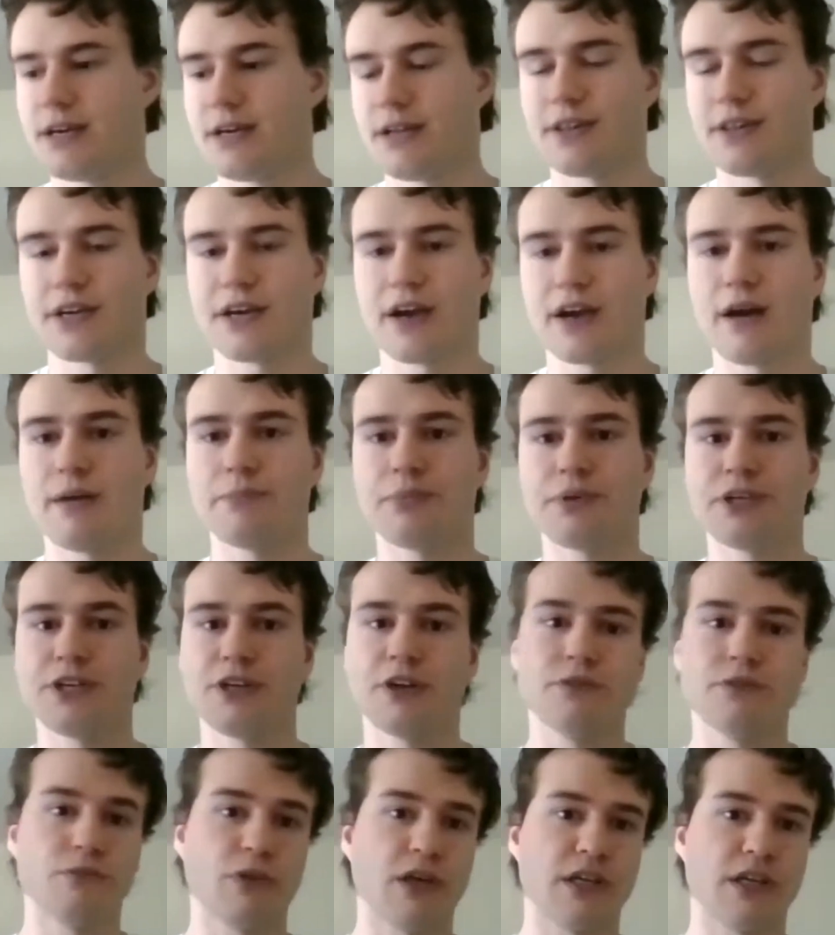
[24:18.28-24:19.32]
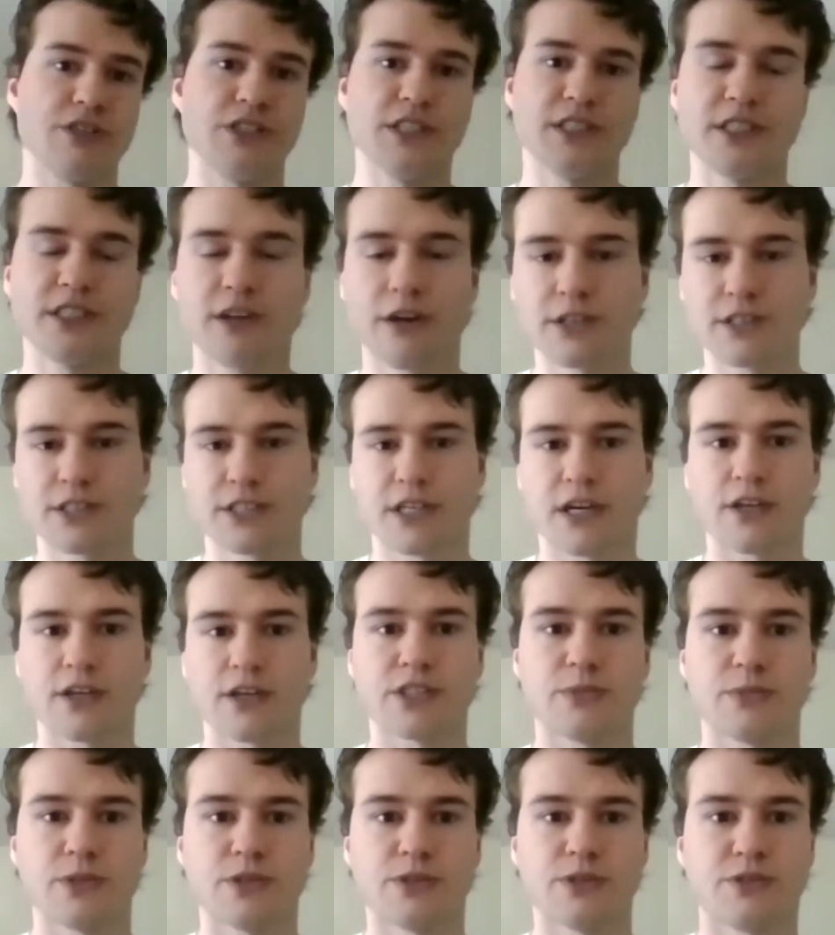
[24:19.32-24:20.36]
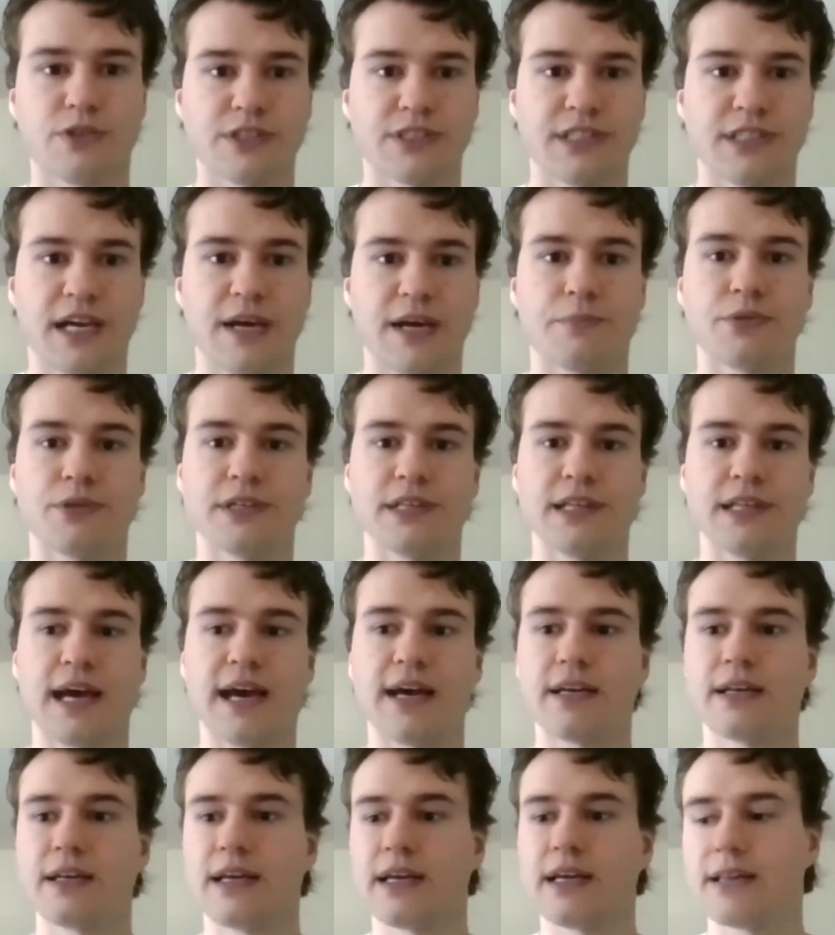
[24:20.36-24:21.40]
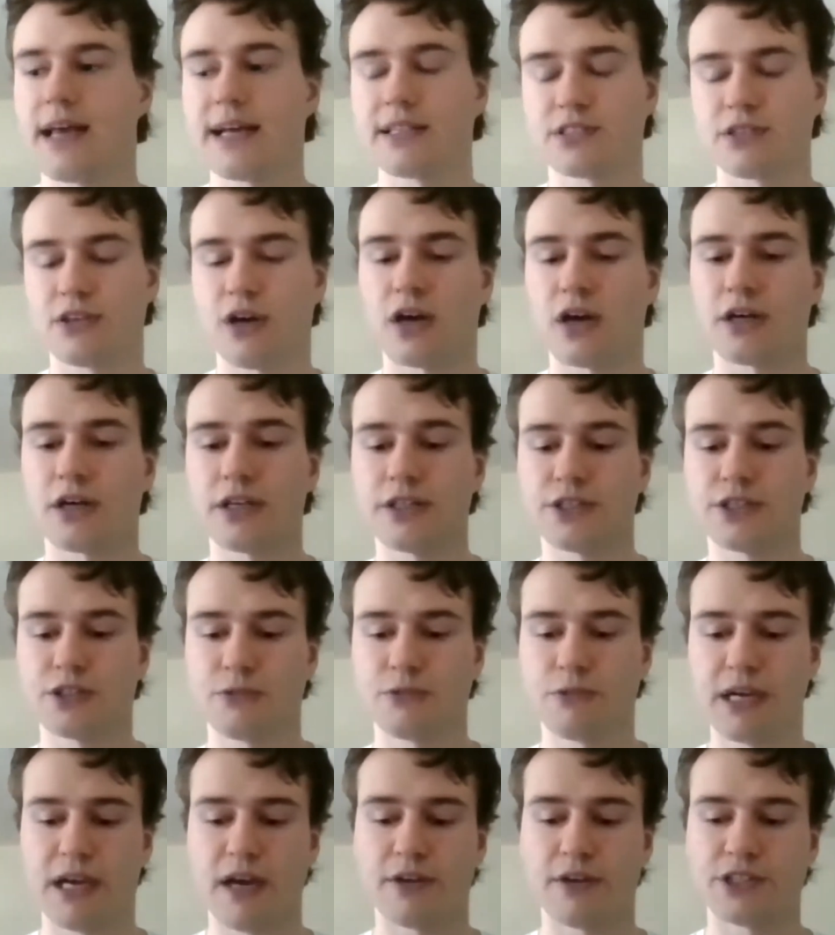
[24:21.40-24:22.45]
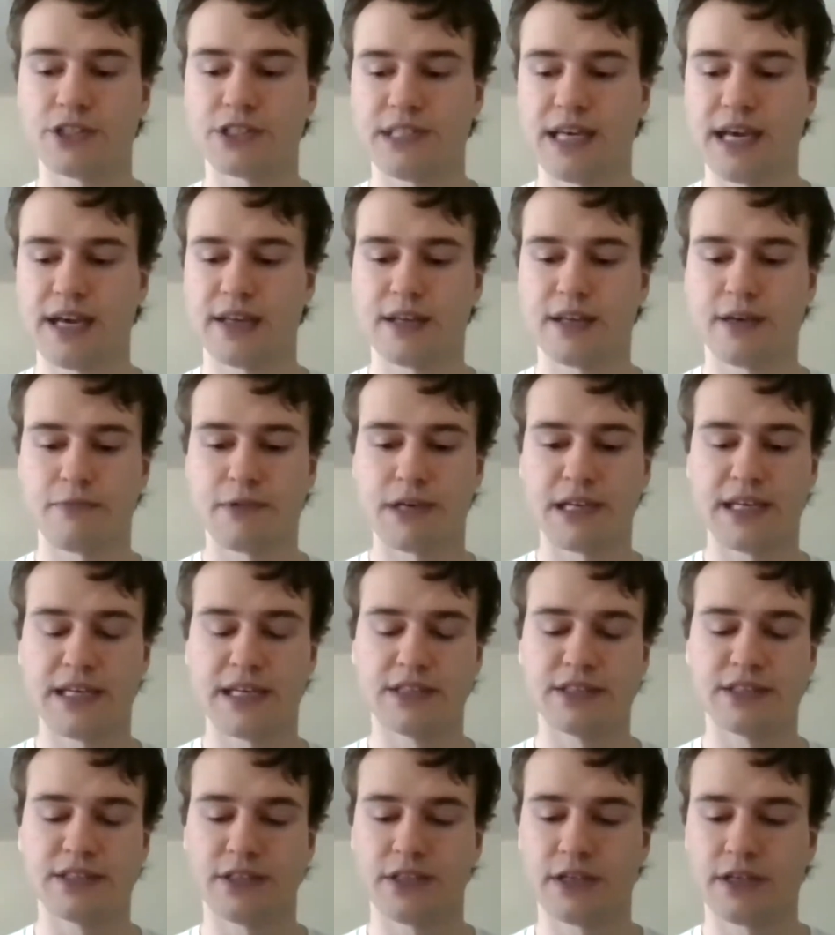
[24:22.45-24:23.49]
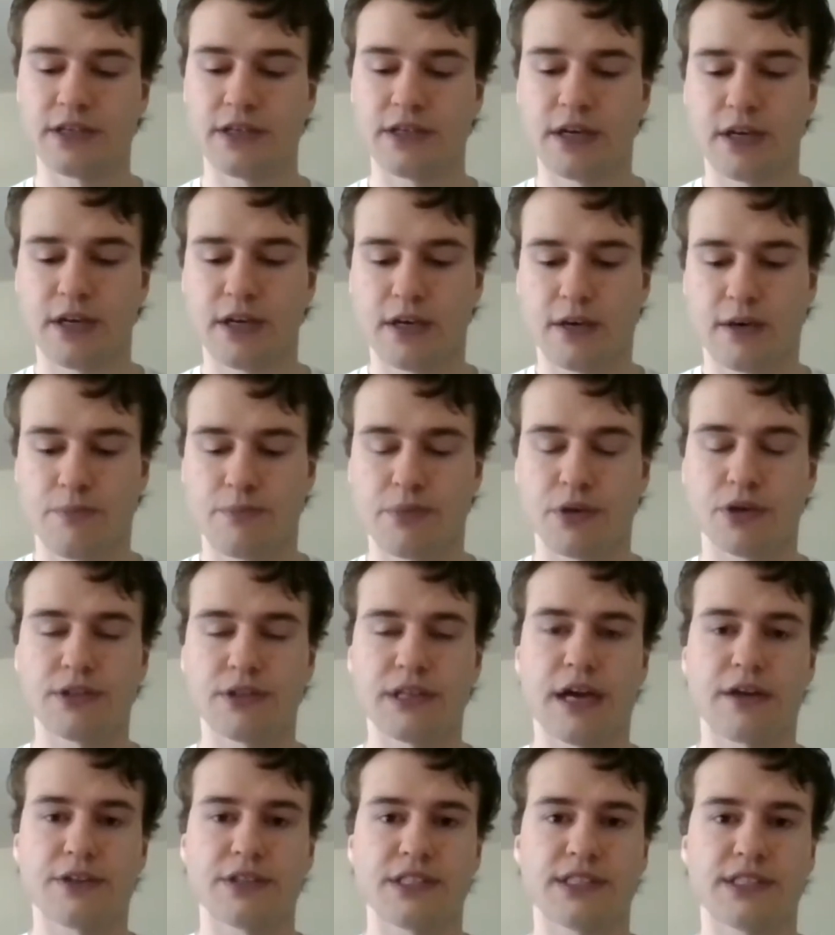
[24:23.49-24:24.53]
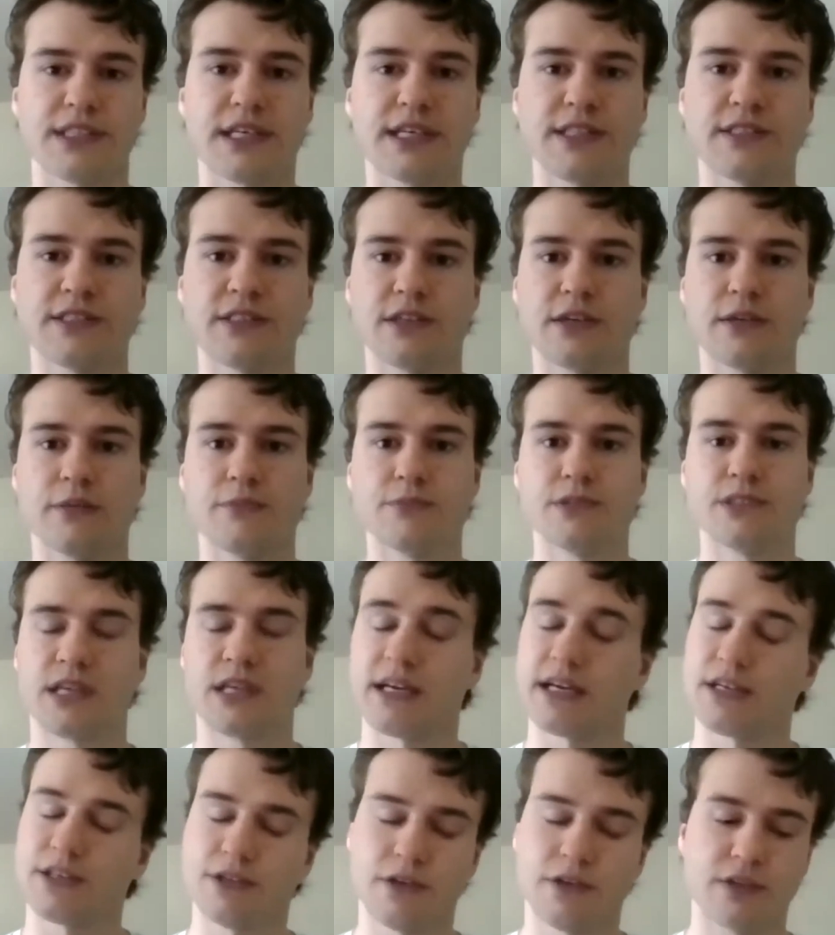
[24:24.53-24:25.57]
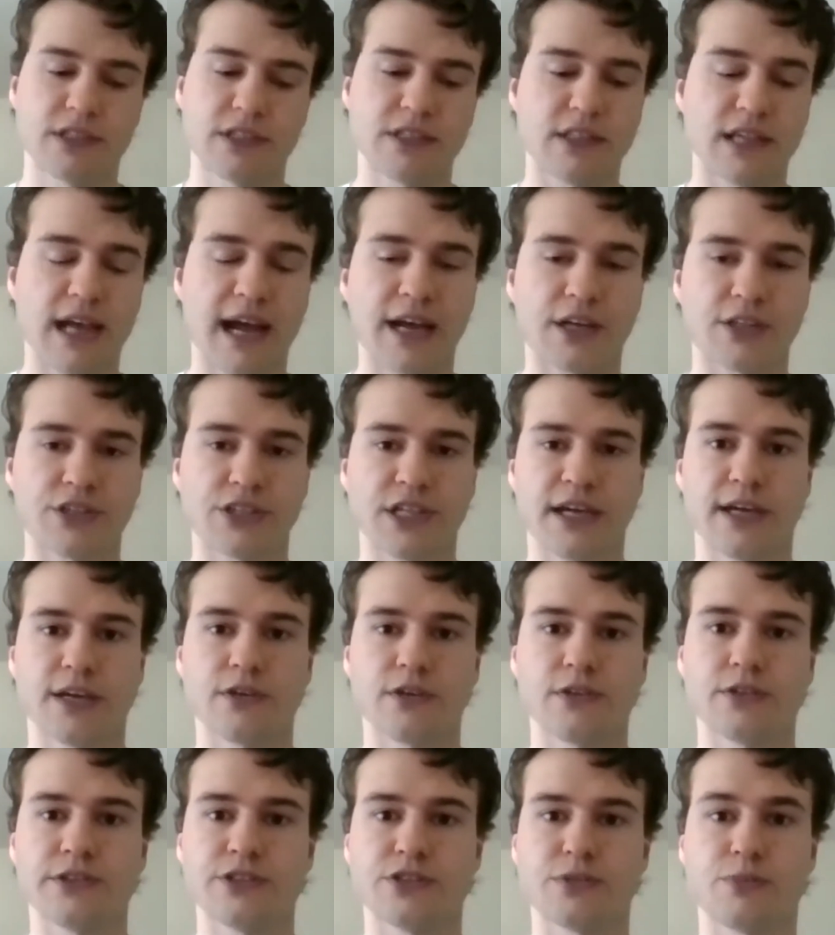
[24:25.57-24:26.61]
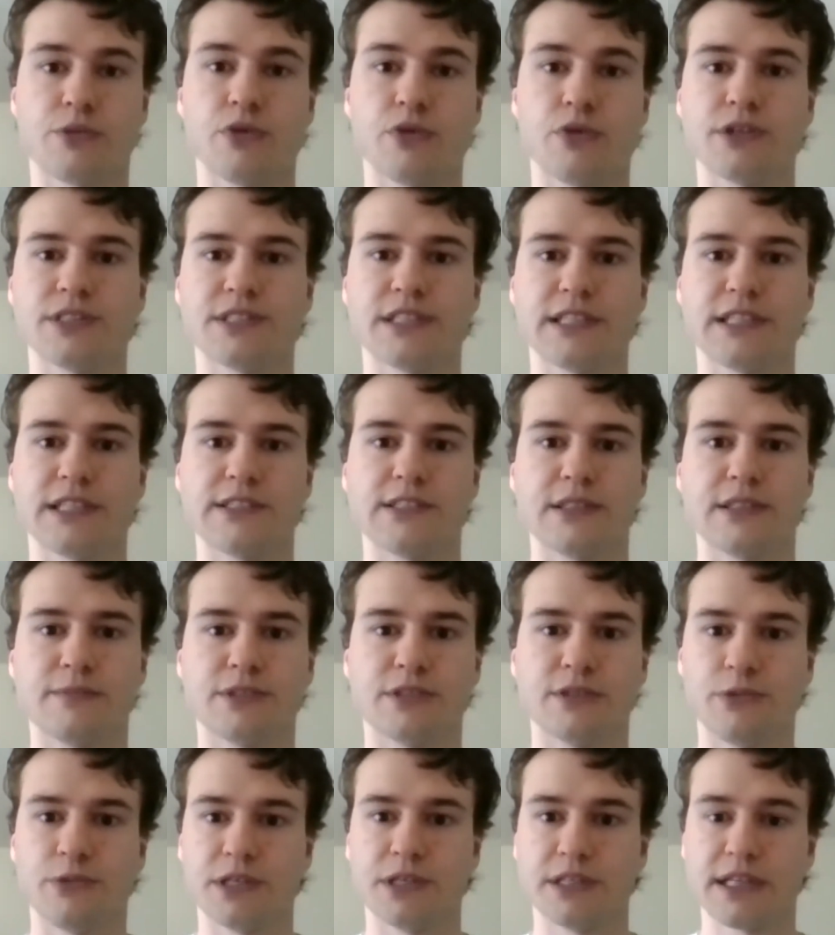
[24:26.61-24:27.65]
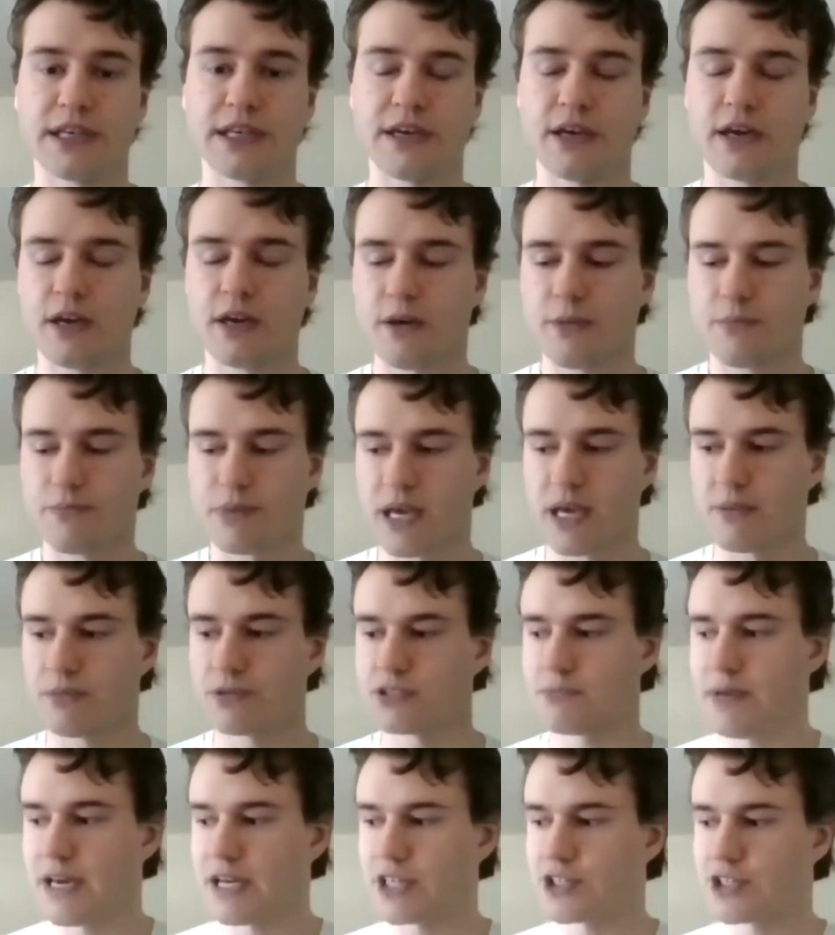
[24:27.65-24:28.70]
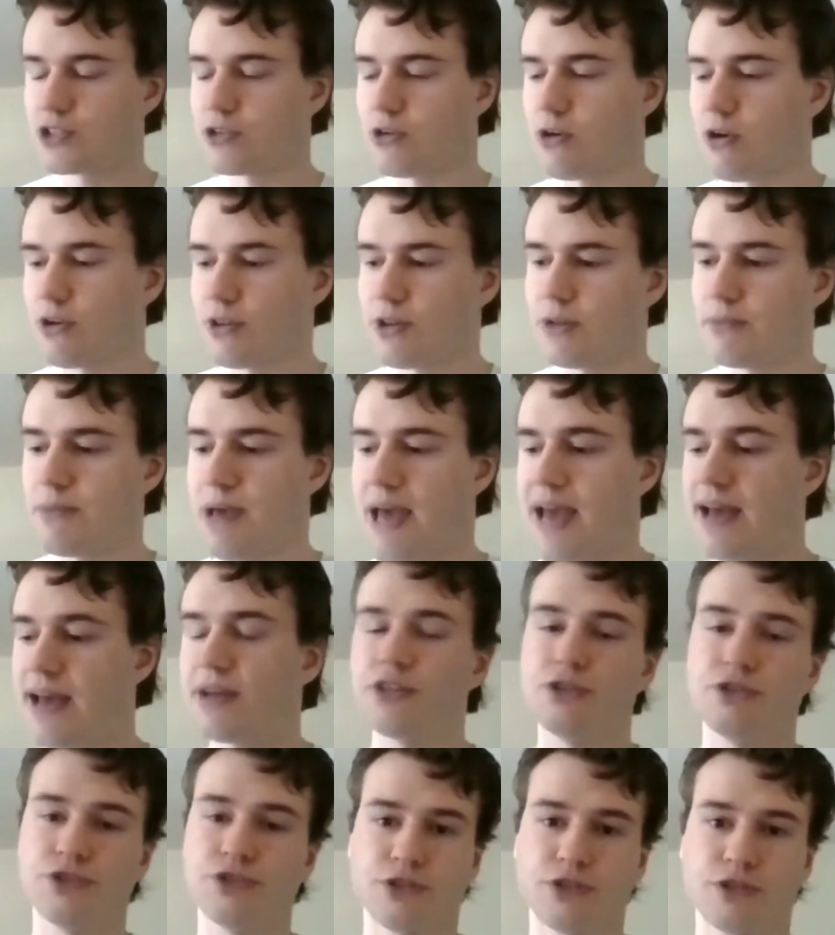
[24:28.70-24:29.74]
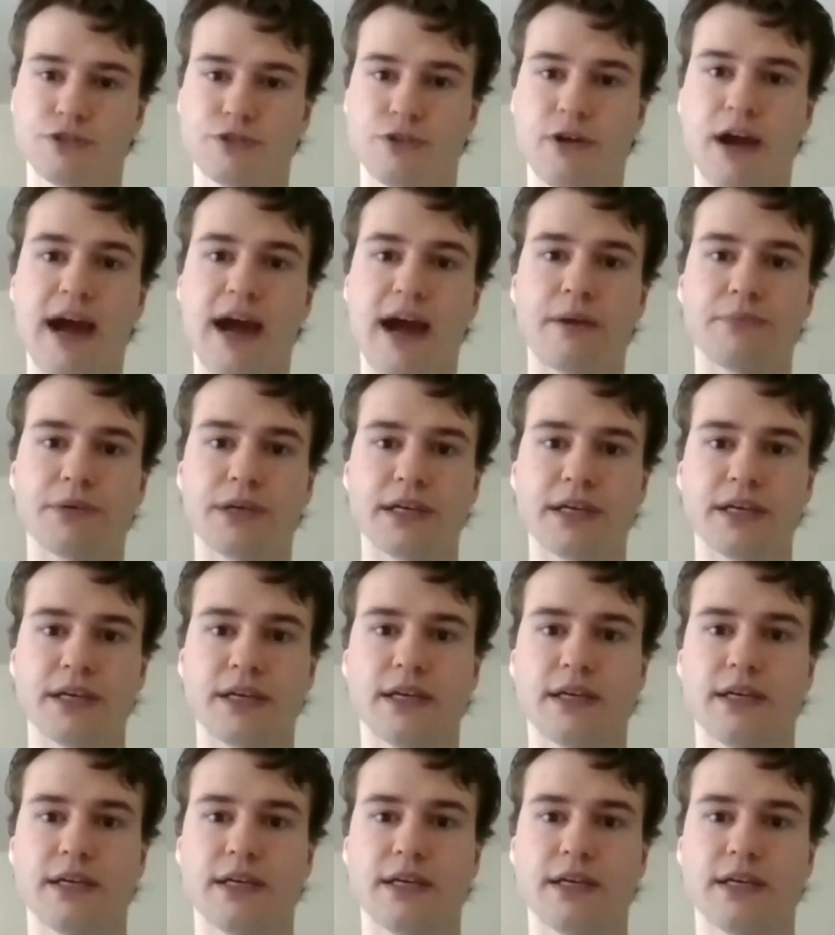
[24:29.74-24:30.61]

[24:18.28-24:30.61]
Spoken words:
the company, one of GTR's customers, for example, and that's not good. So we understand that we need to build out the systems like, the Slack channel and the support system to really be able to make sure all the end users are happy.